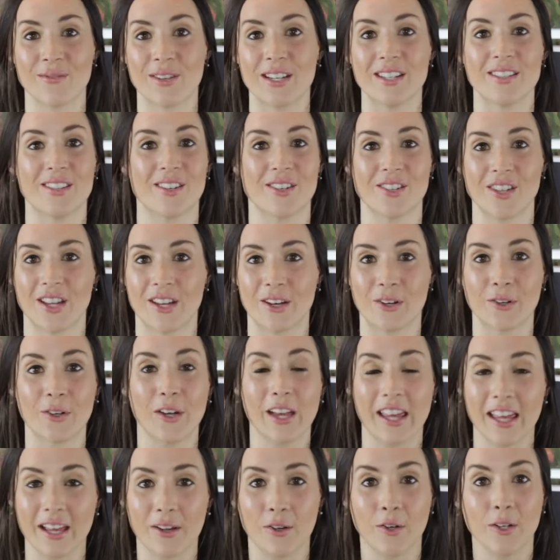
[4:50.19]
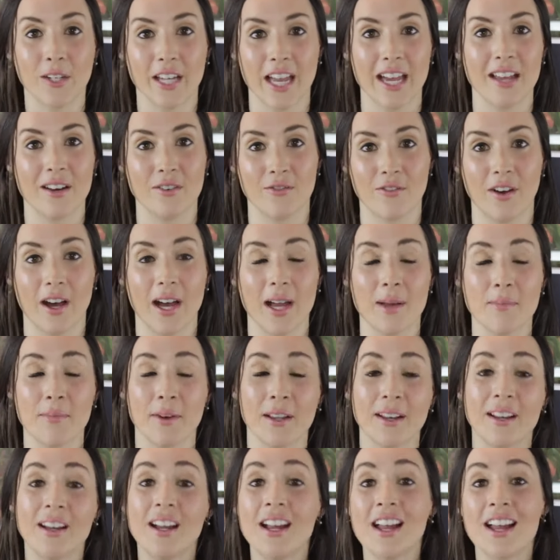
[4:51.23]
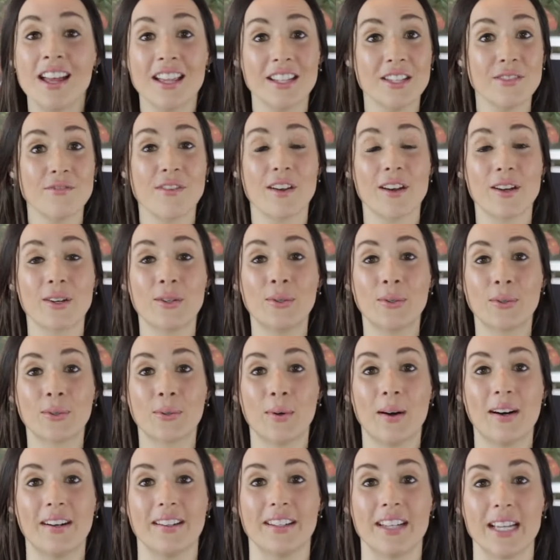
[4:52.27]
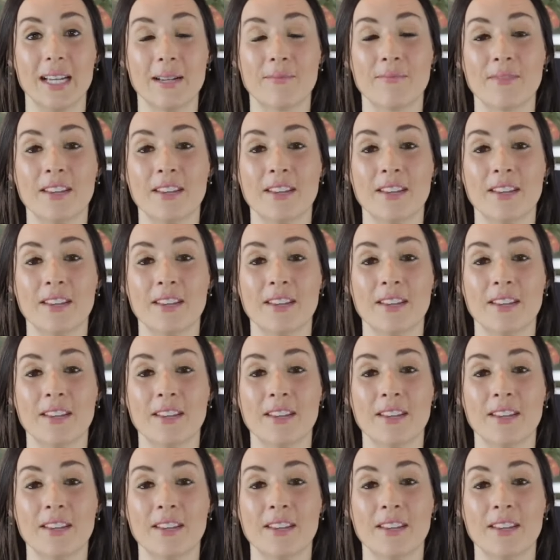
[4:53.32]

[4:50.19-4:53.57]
research on Organifi, but It's a very cool quality.